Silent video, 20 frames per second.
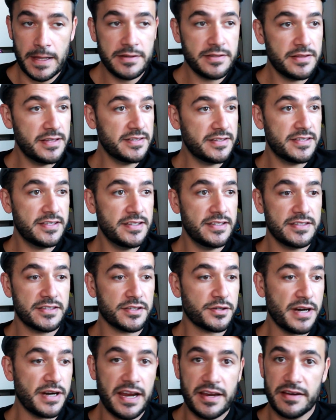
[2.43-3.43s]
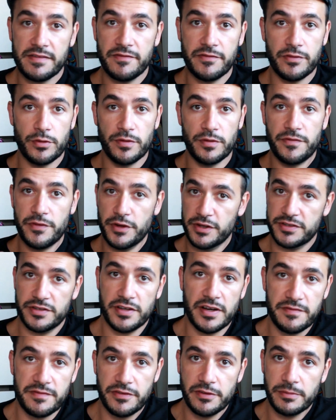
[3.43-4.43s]
This is great for
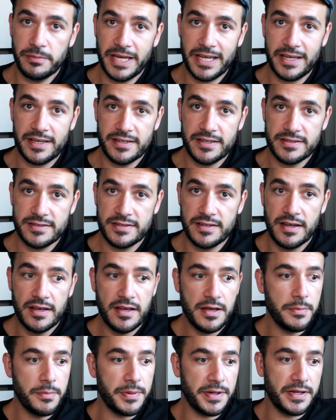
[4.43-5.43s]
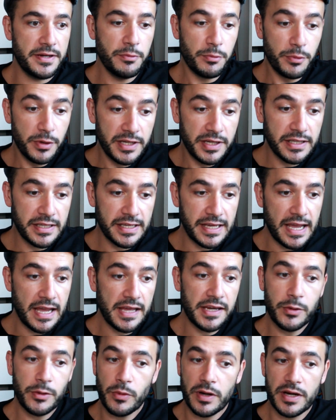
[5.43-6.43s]
first-time filmmakers, but really
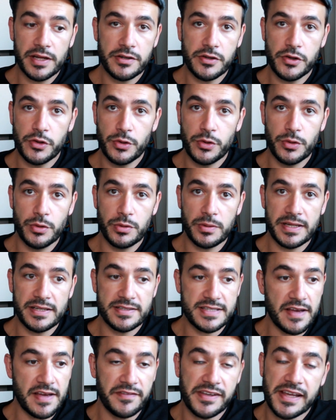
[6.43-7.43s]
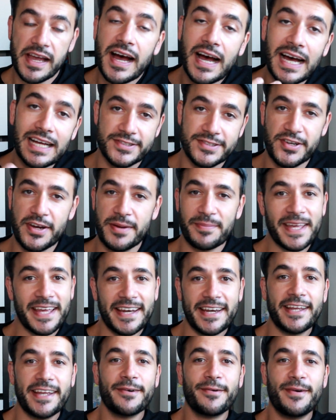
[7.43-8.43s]
anyone who is having a hard time
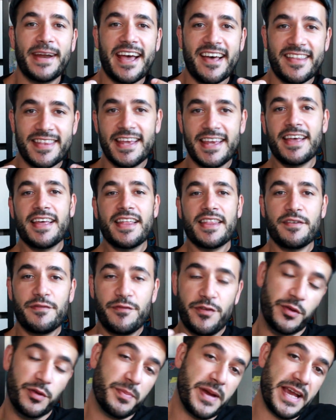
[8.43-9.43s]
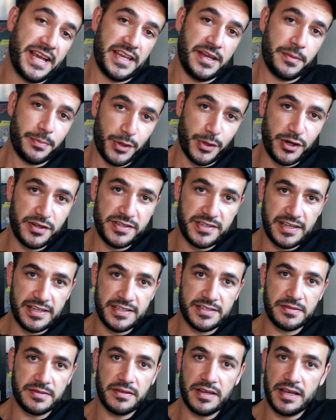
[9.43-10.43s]
getting around the filmmaking
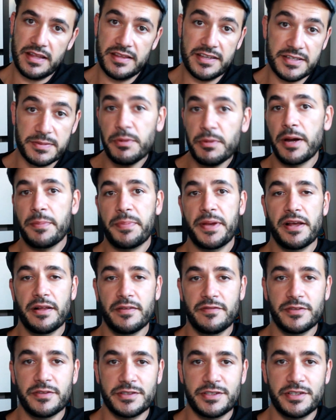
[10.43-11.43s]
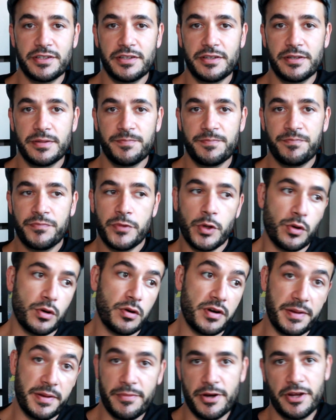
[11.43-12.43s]
process, this might be helpful to you.
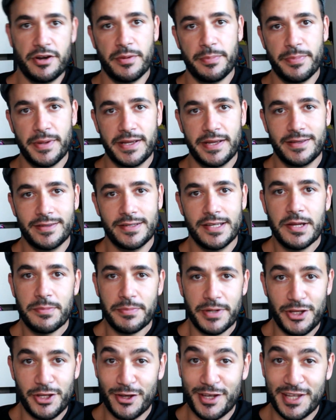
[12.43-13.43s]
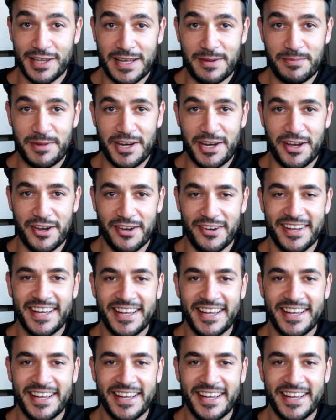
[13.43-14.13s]
Or it might not be, but you can let me know.